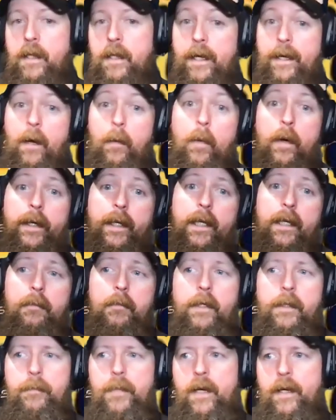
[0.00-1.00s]
to him a lot. I want to get
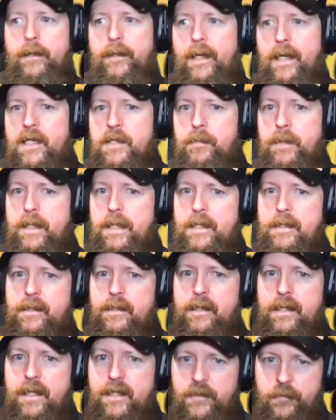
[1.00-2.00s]
him on a podcast, but
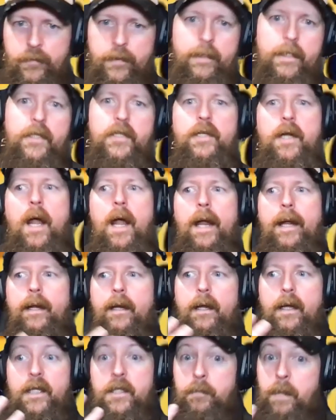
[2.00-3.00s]
he's he's really
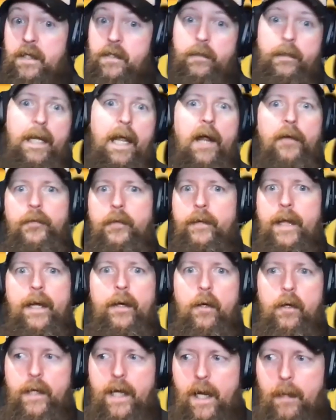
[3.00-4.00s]
shy, especially after
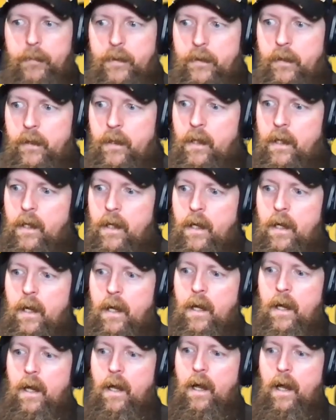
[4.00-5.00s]
that all happened.
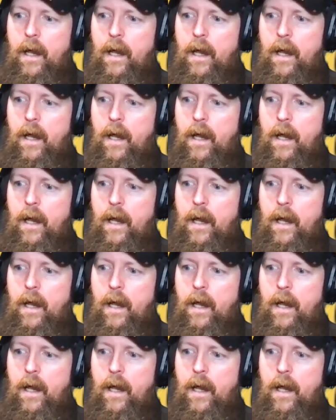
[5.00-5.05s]
Mm-hmm.